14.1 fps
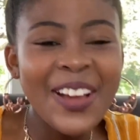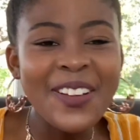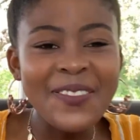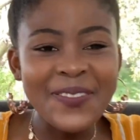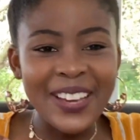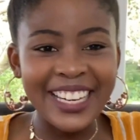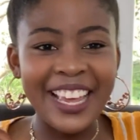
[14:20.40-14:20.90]

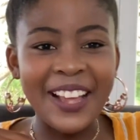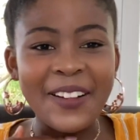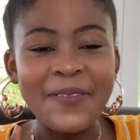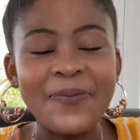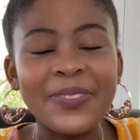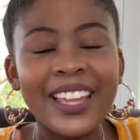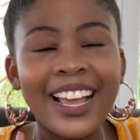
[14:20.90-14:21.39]
But
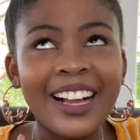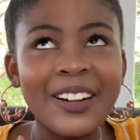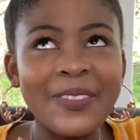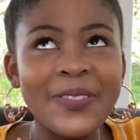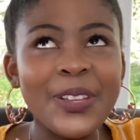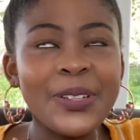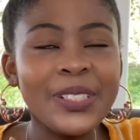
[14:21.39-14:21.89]
yeah,
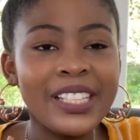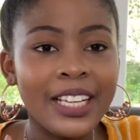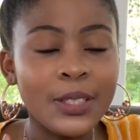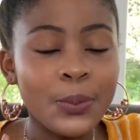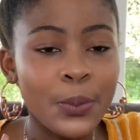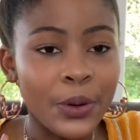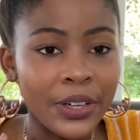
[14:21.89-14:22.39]
those
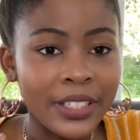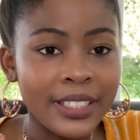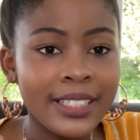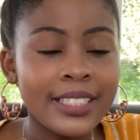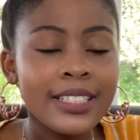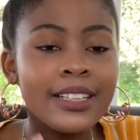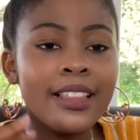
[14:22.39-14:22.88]
dates
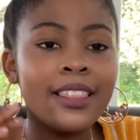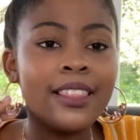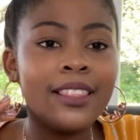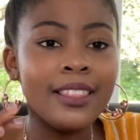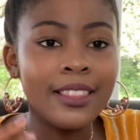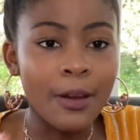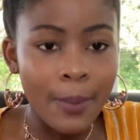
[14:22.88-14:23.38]
worked
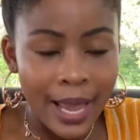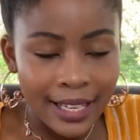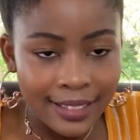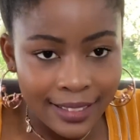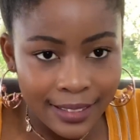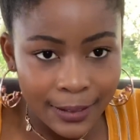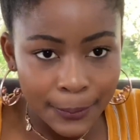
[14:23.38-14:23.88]
the
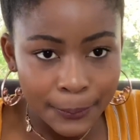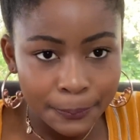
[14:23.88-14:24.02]
best.